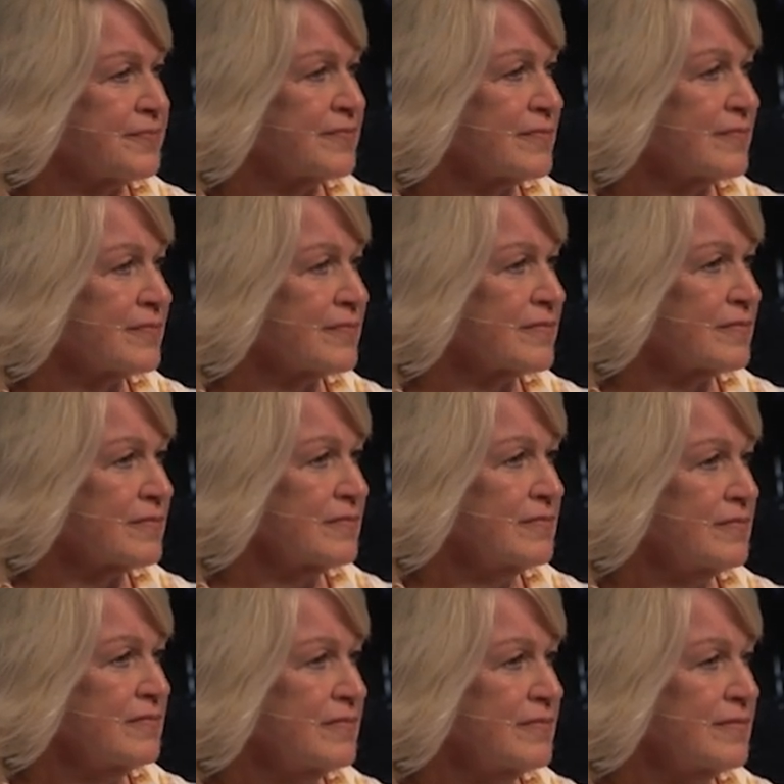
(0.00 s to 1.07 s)

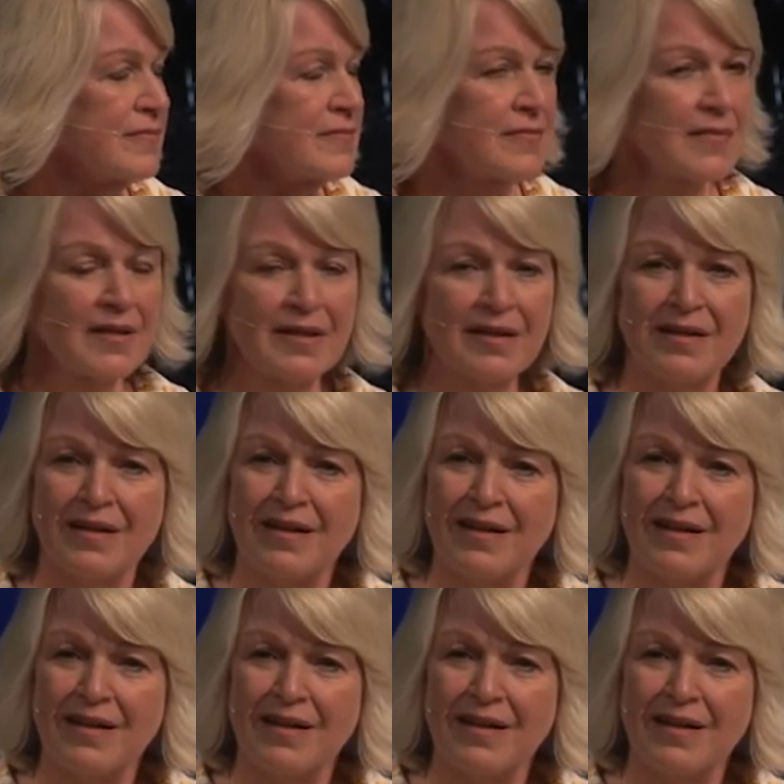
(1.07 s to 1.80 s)
(silence)